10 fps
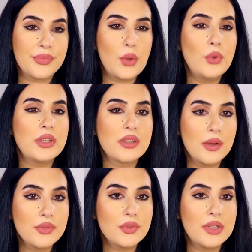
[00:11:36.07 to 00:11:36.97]
when it
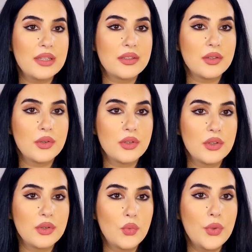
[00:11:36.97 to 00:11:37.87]
comes to that
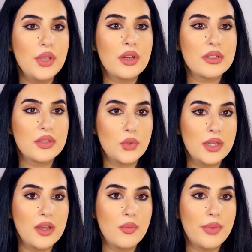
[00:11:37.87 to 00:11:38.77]
weird
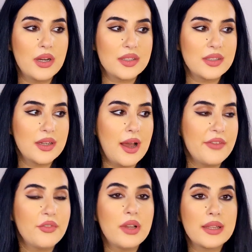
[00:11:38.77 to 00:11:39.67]
dry down part, I
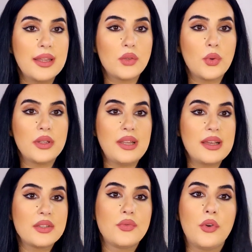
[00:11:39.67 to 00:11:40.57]
feel like that one
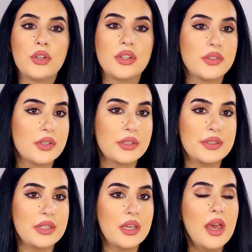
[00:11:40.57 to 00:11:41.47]
lasts for an
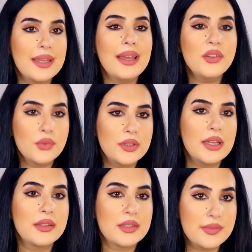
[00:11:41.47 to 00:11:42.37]
eternity. I get to
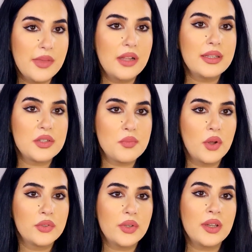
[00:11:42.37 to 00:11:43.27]
that smell that's
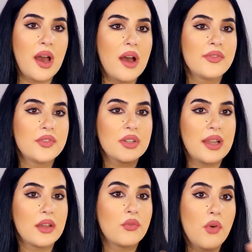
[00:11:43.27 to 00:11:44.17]
bothering after
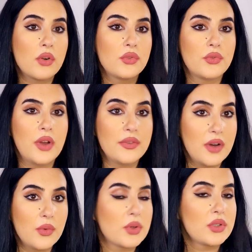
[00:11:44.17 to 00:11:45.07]
like 4 to 5
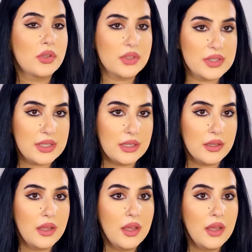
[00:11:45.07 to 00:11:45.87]
hours on the skin,